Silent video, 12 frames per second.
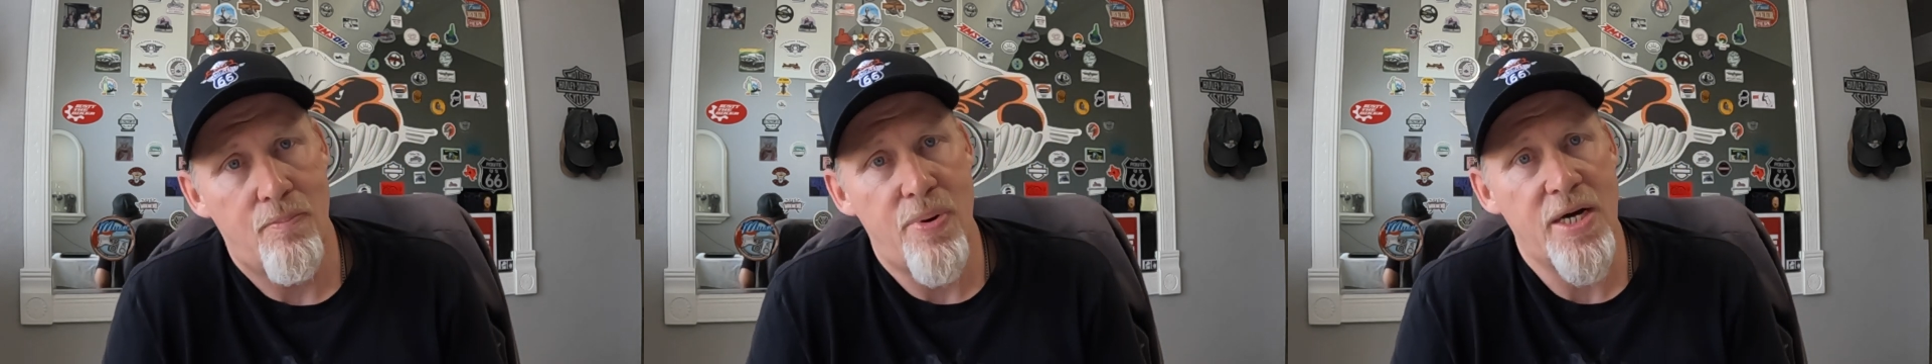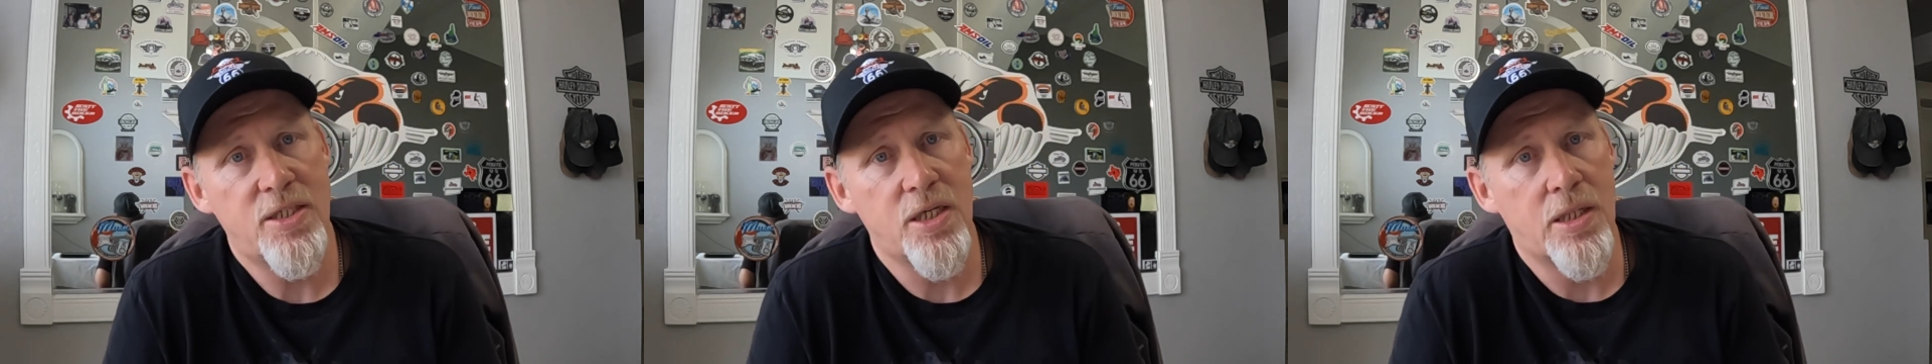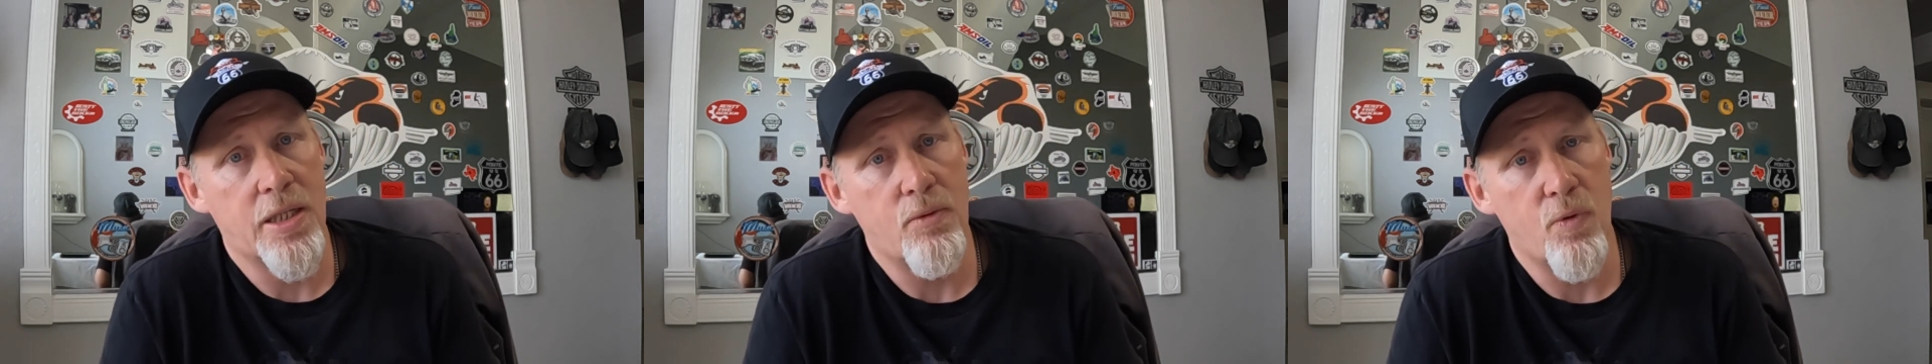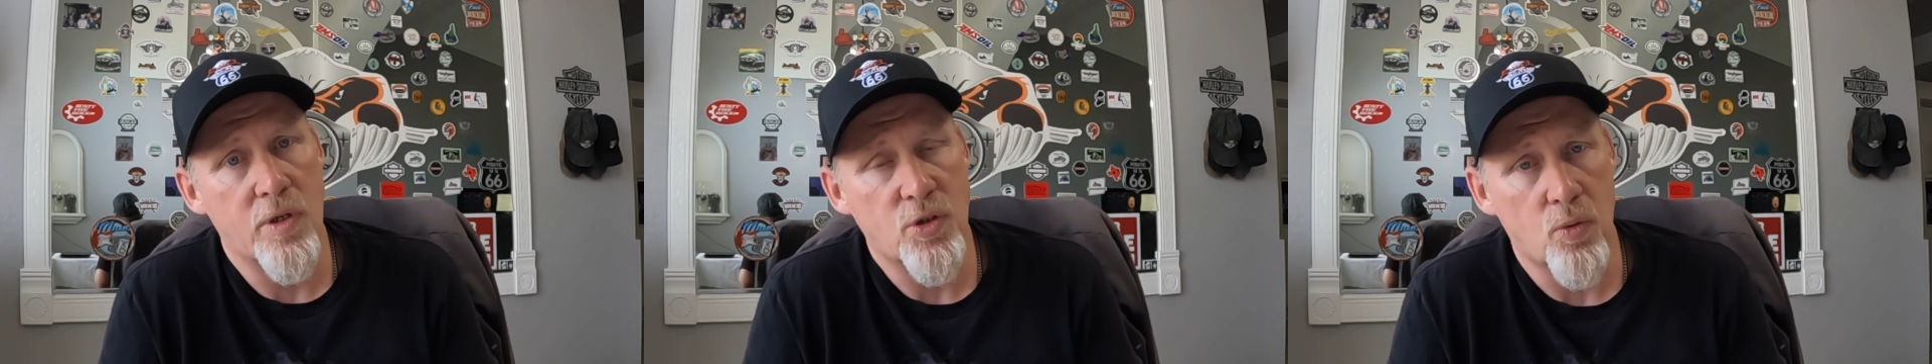basically
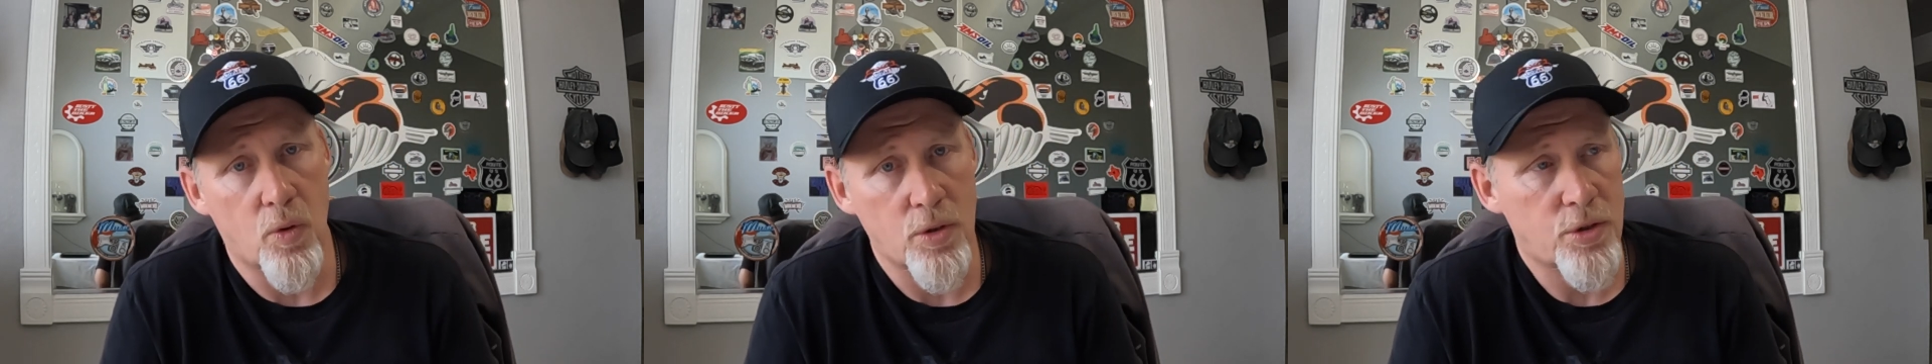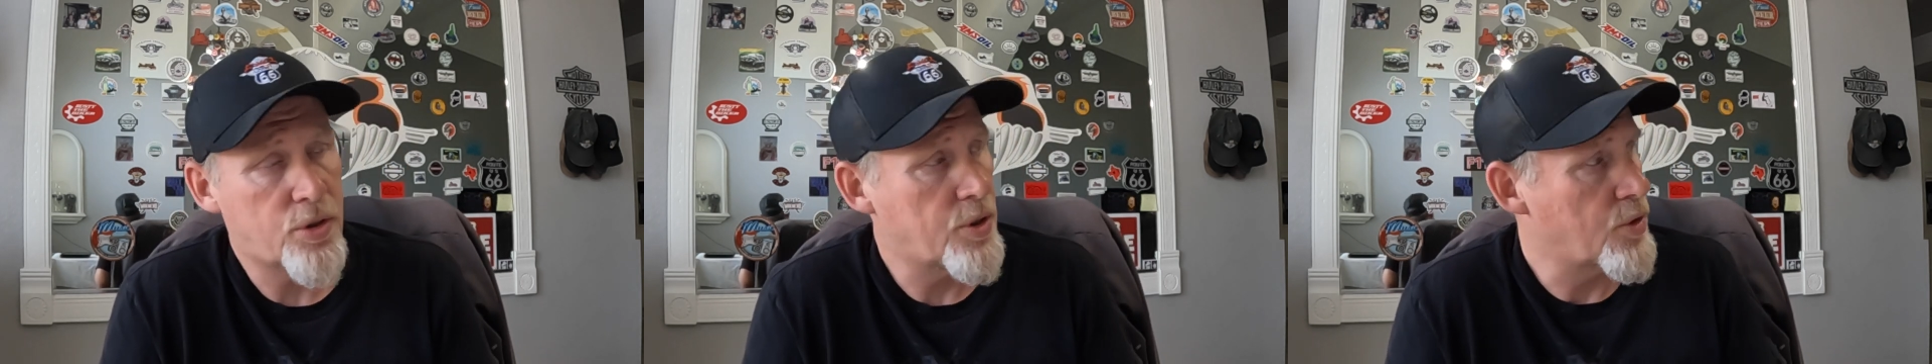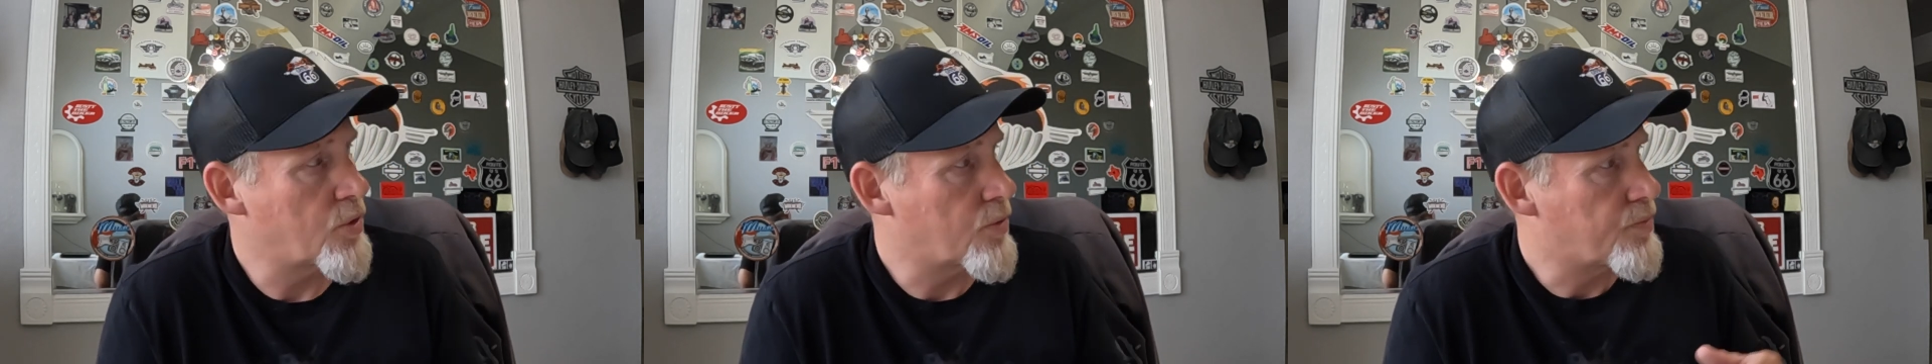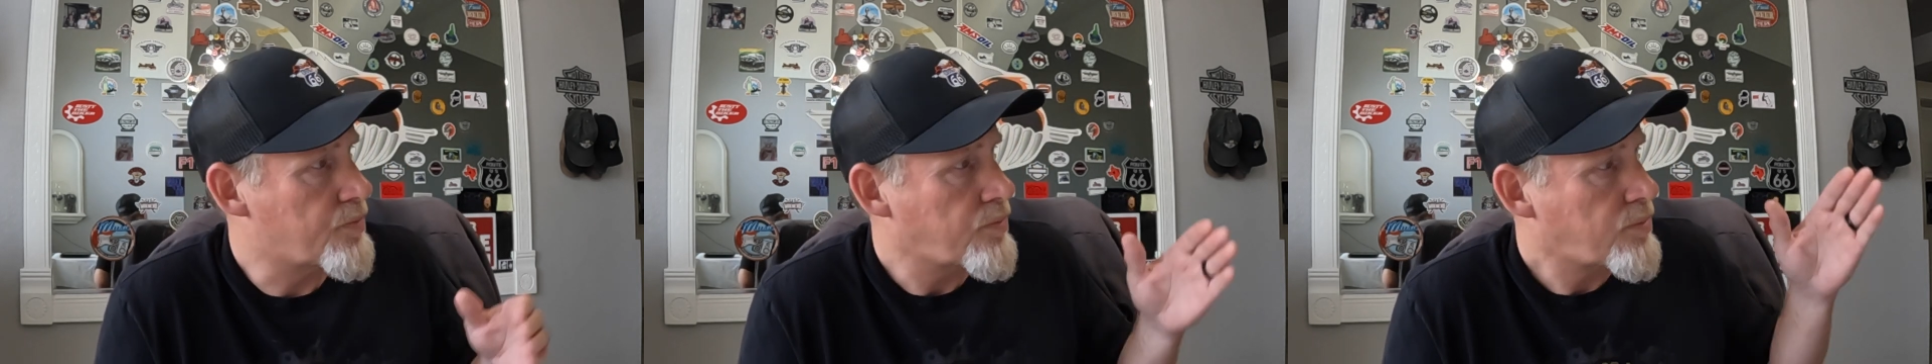resorts
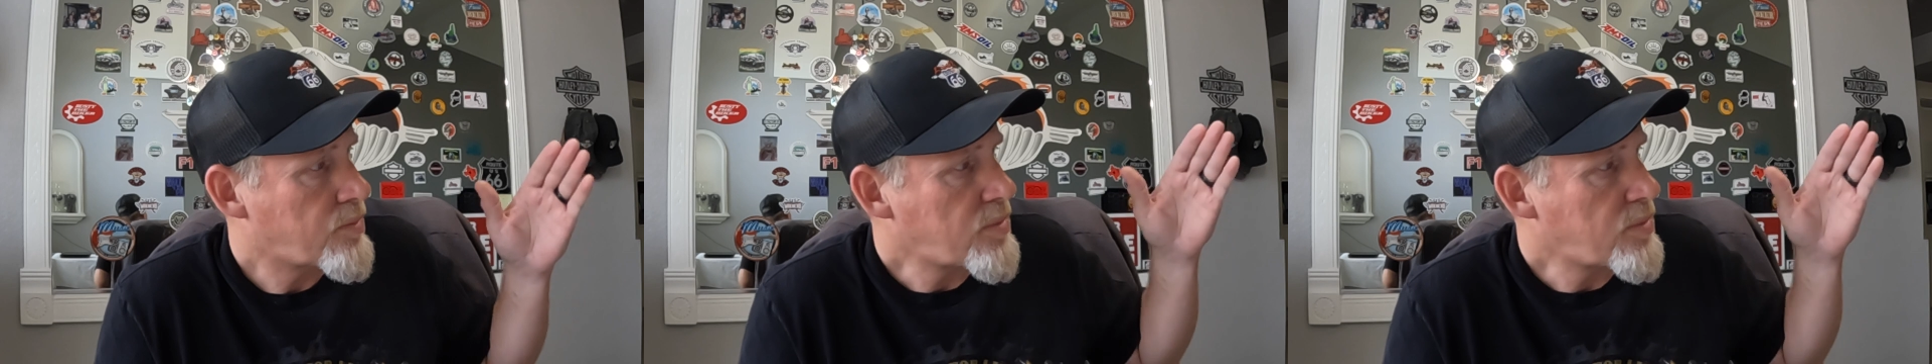to